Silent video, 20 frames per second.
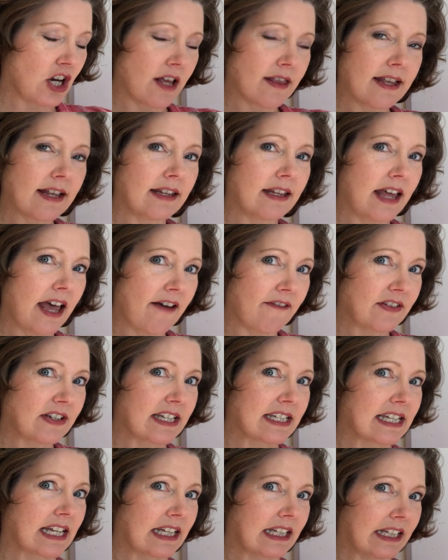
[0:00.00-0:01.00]
on the left
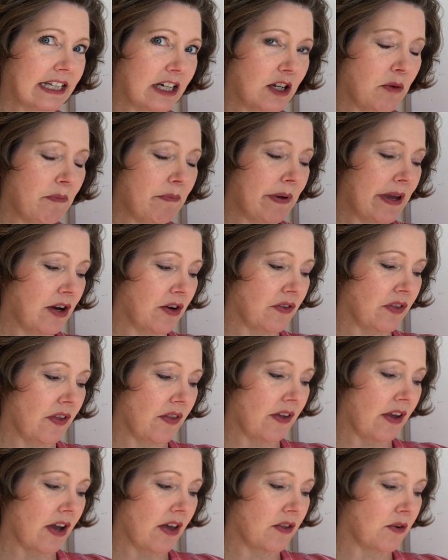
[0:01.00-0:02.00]
is a little bigger than
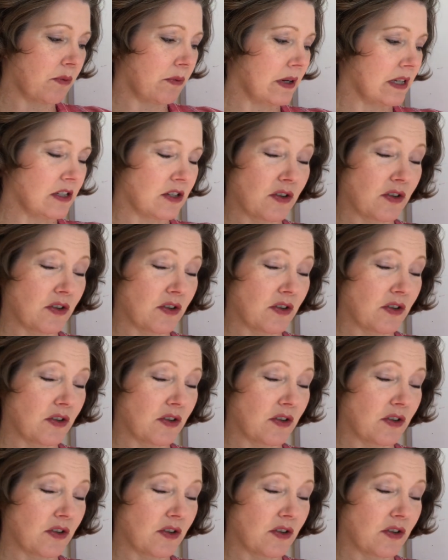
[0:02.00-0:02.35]
the other one,